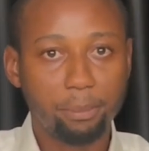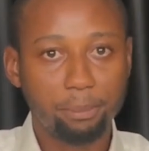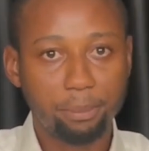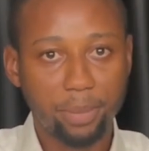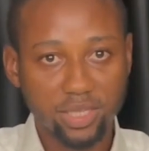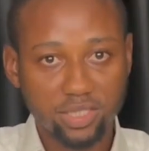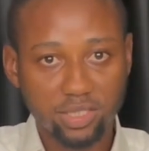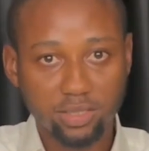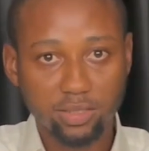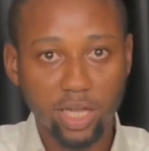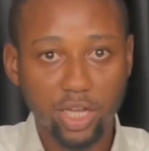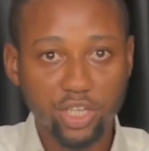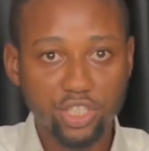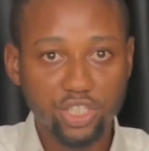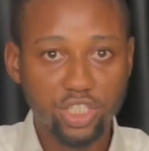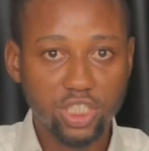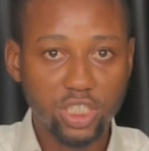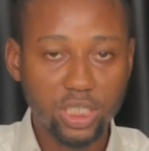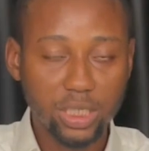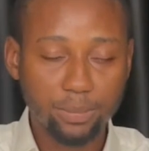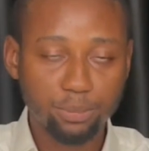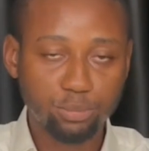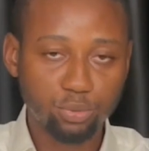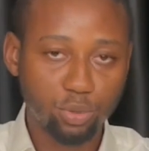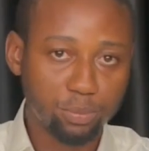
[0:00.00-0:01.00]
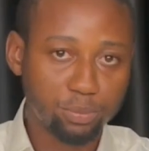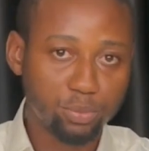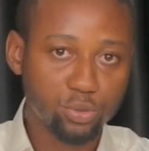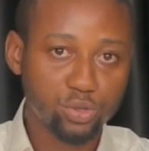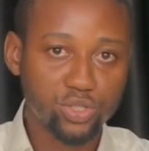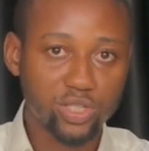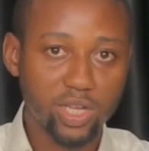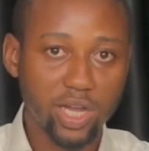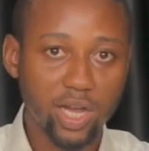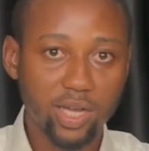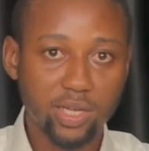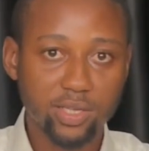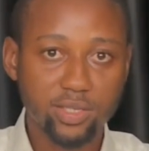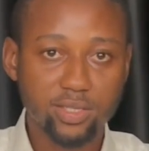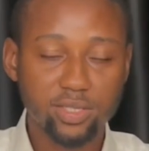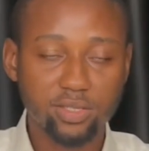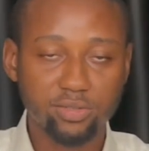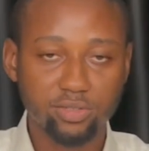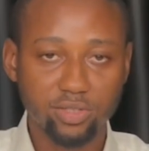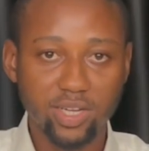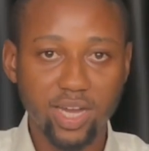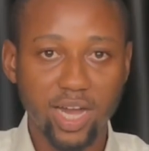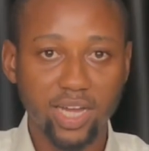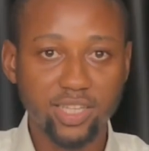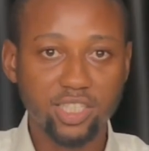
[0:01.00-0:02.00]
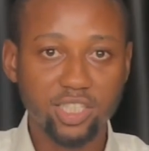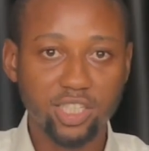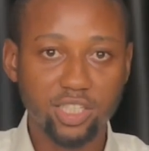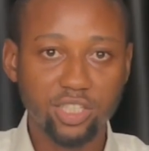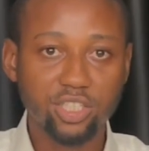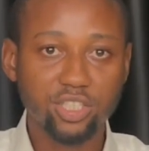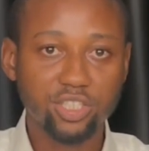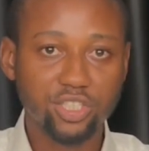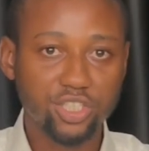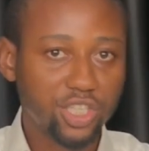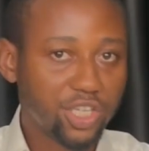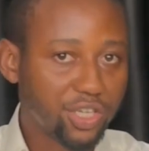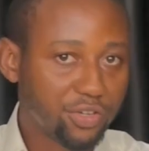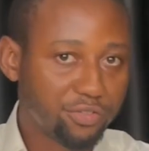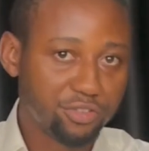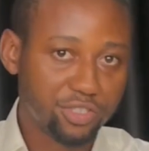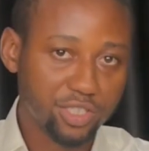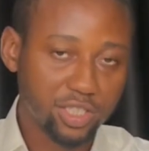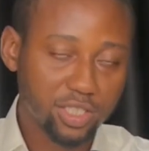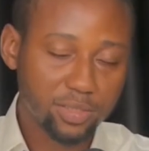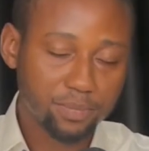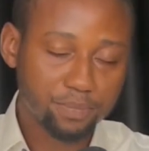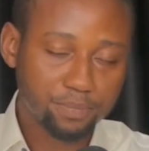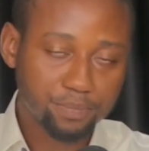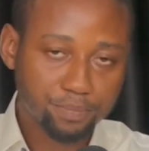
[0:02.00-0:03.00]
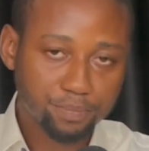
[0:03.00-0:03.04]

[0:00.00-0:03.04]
partnership proposals regarding JV.